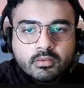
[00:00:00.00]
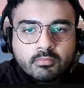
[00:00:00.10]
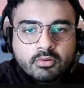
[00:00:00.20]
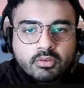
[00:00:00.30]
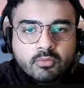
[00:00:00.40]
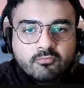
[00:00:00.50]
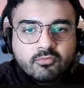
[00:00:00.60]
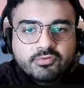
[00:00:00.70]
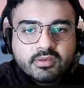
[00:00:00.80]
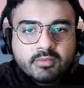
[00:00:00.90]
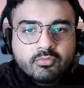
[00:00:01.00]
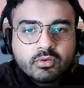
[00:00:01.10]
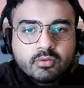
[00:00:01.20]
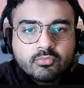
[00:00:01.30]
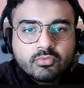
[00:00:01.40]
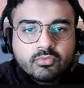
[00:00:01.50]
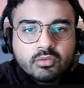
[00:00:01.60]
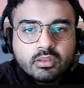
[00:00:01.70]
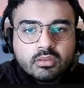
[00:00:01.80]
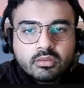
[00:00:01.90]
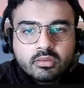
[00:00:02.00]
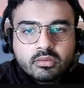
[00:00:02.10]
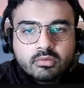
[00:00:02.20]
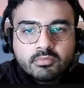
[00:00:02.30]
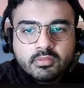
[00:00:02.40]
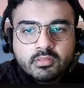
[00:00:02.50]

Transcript: Because I'm forcing him to come to e6 with